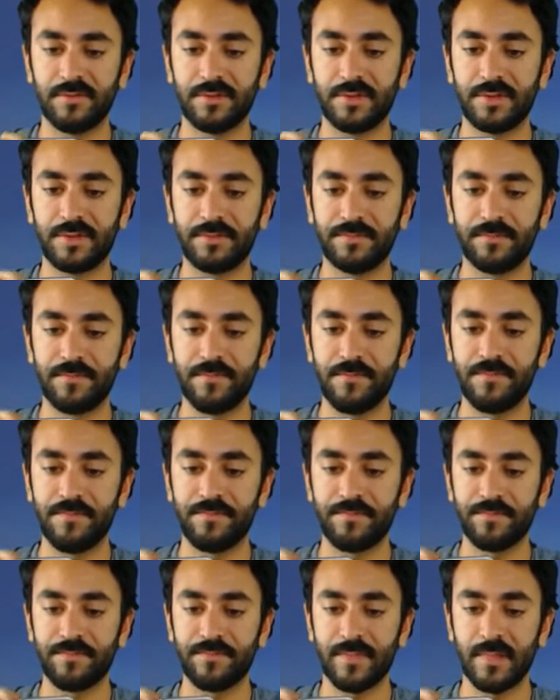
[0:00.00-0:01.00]
over
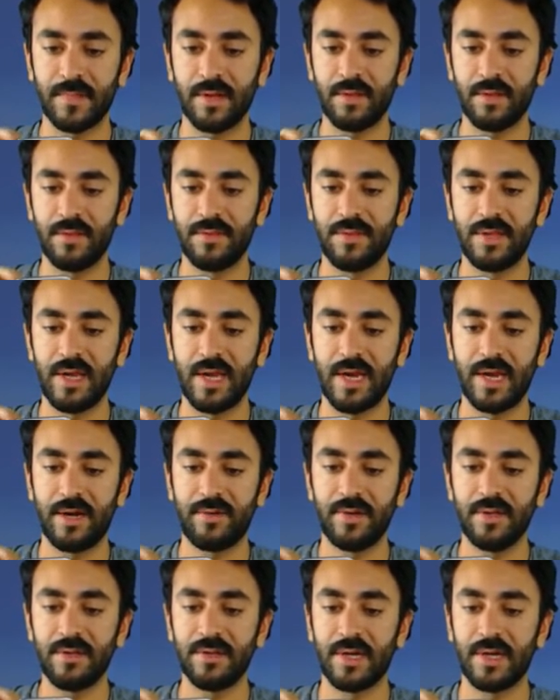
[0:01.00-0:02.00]

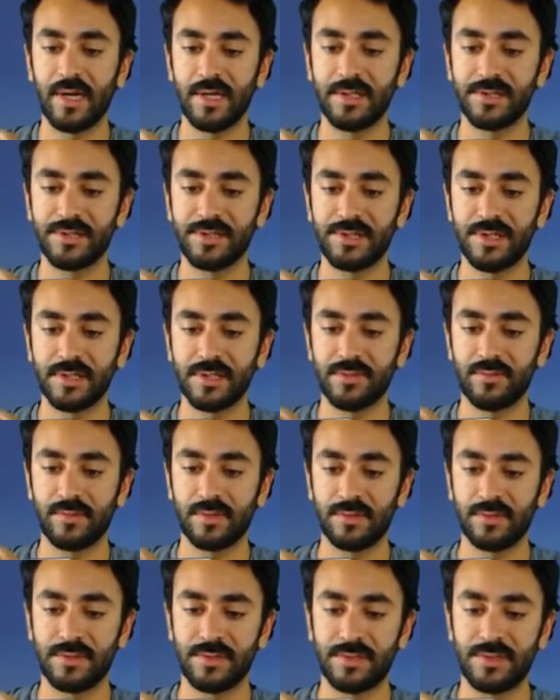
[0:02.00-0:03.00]
the area that I
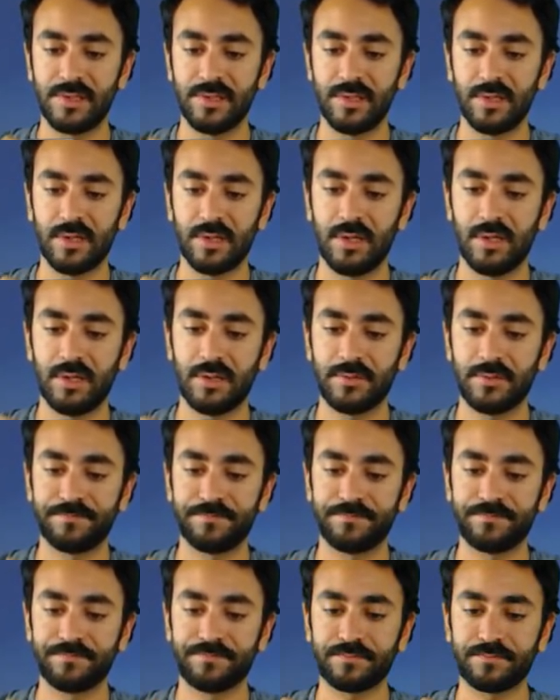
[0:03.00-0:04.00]
just want to see the
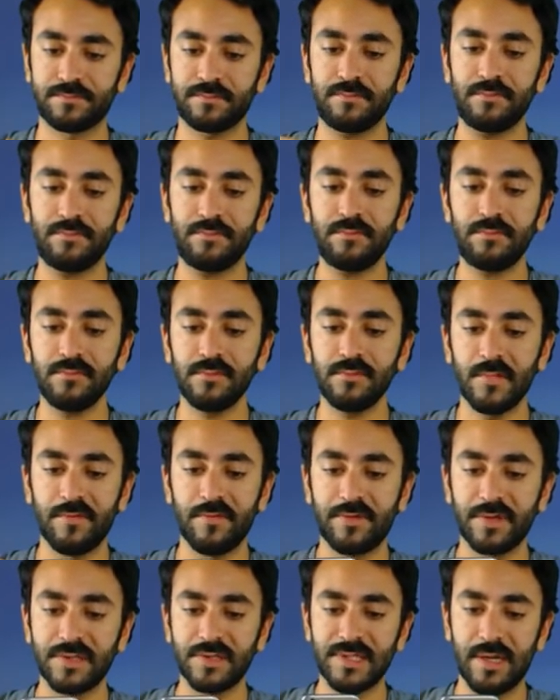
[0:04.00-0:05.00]
color.
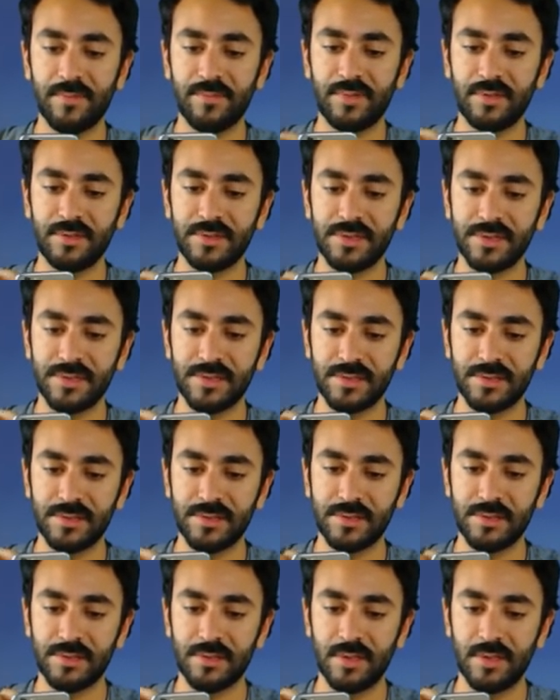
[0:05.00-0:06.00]
For example,
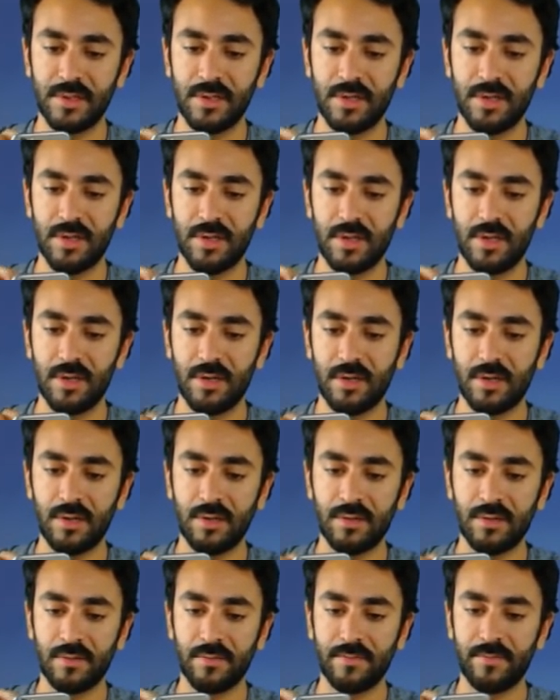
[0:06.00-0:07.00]
this
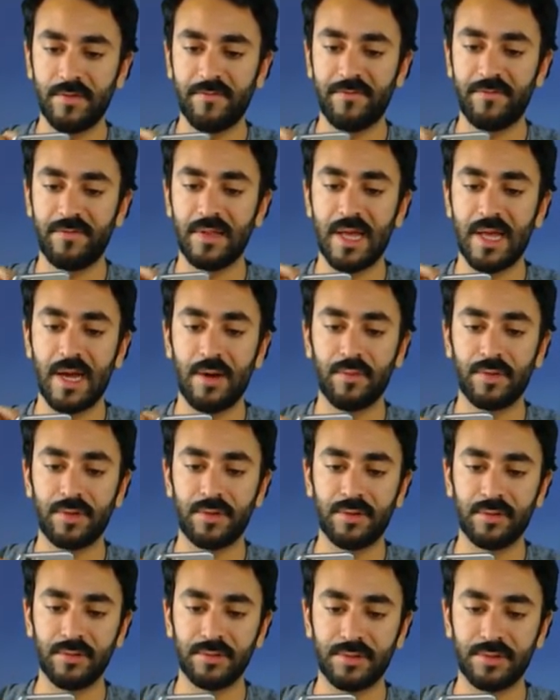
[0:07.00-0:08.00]

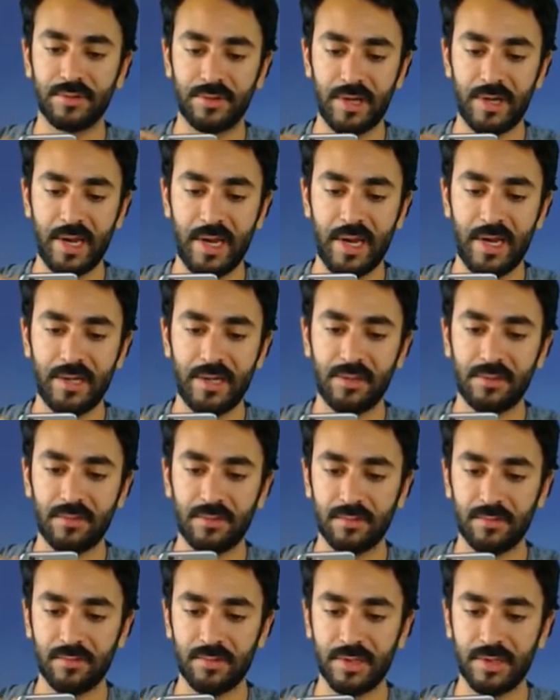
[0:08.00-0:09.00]
flower on her
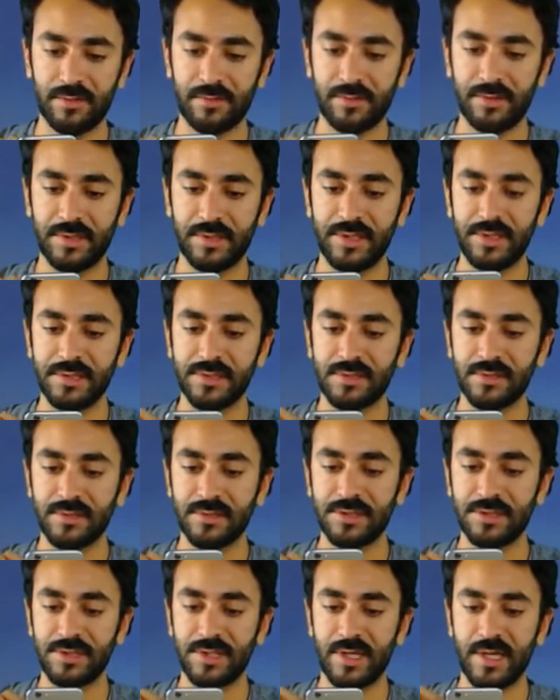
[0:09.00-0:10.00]
head, or whatever it
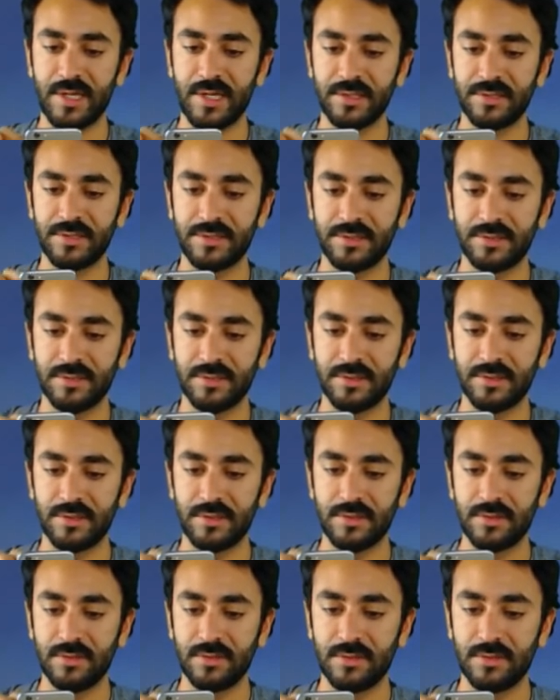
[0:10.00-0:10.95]
is she has.